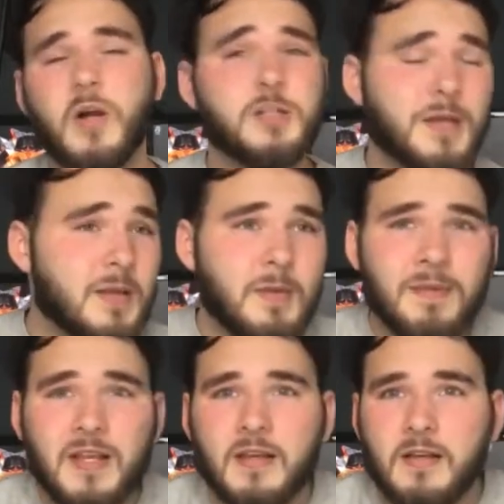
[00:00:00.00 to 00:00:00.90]
Why'd you make
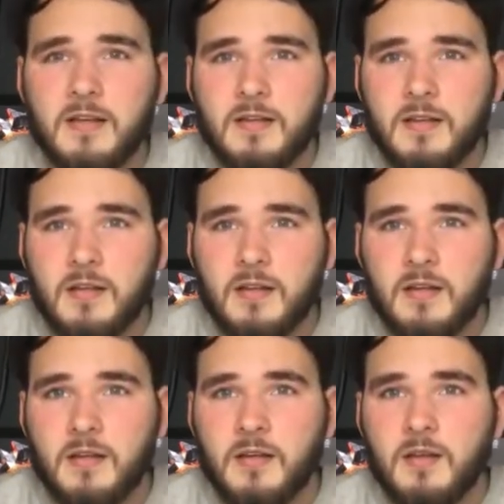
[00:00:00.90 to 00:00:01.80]
me play it?
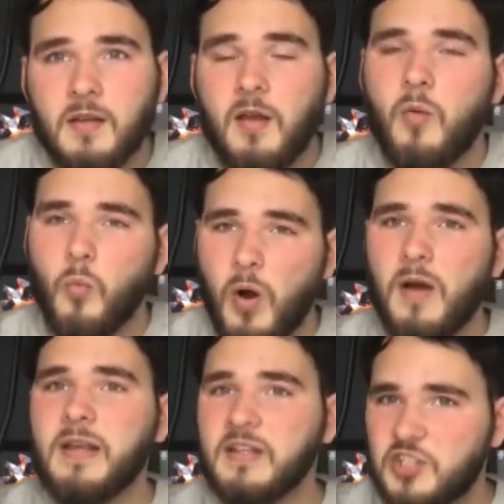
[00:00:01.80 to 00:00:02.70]

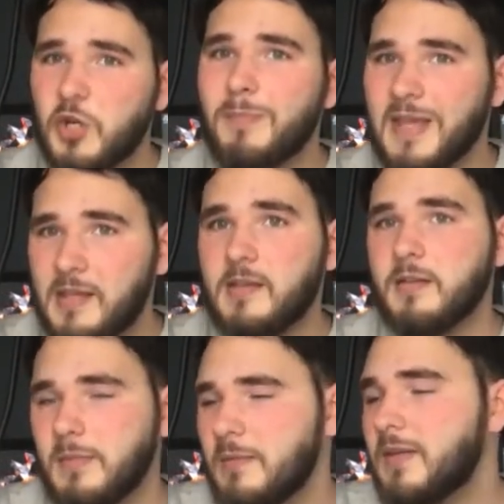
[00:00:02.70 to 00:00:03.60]
Why
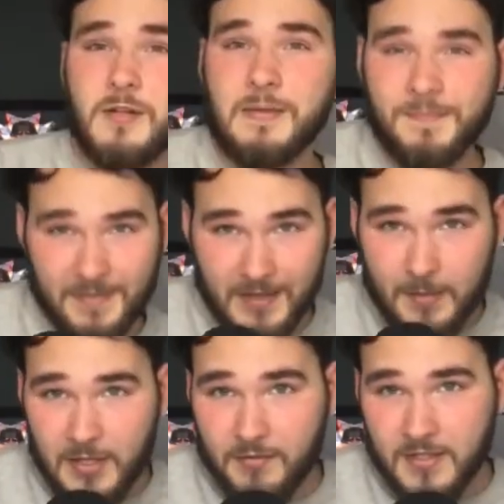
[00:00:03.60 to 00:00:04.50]
Jamaican me? Alright,
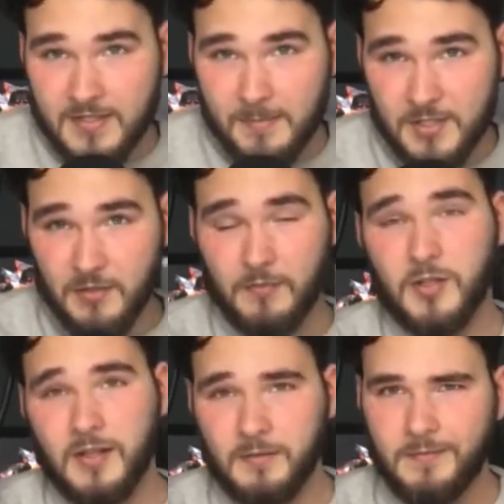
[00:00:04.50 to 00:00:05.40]
that'll be it for this episode.
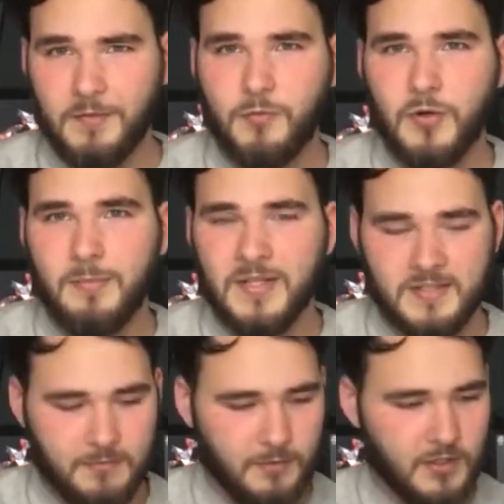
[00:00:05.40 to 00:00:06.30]
I've got like 40
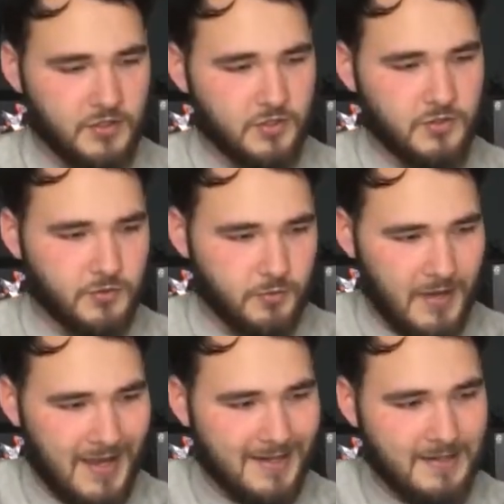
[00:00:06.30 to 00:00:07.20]
minutes of footage
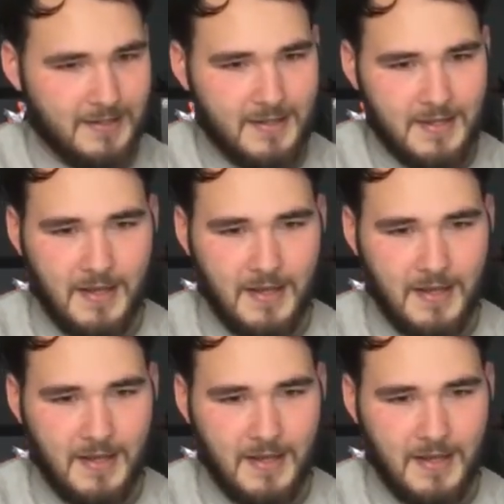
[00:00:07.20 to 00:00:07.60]
to edit.